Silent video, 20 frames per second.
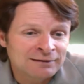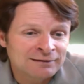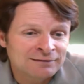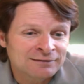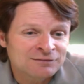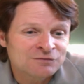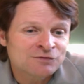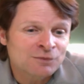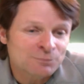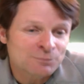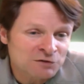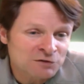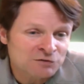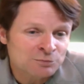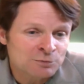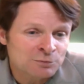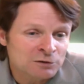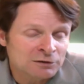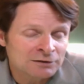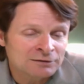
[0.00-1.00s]
uh, from
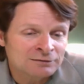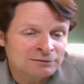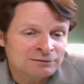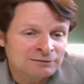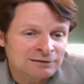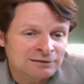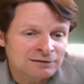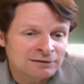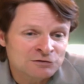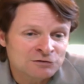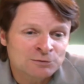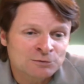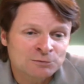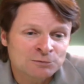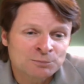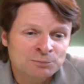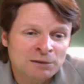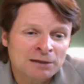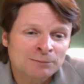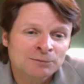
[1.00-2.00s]
this book is to
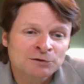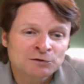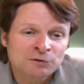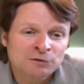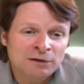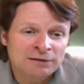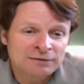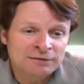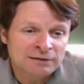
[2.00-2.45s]
be able to create